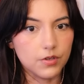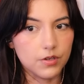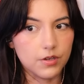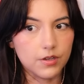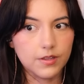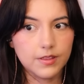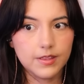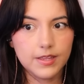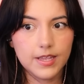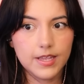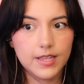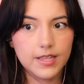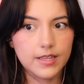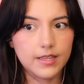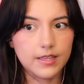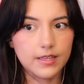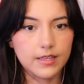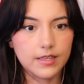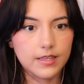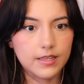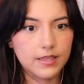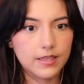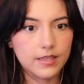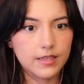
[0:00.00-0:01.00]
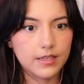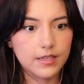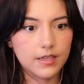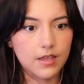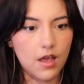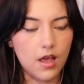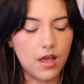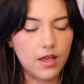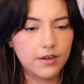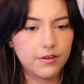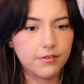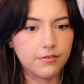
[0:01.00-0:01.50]
Good thing
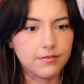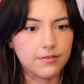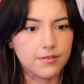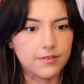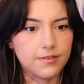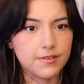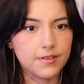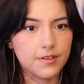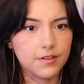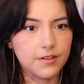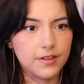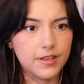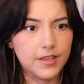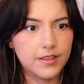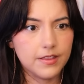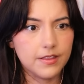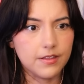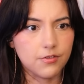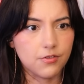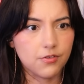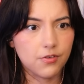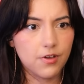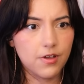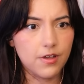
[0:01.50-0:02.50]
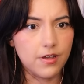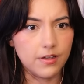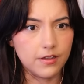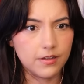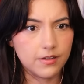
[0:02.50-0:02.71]
Connors is still in the truck.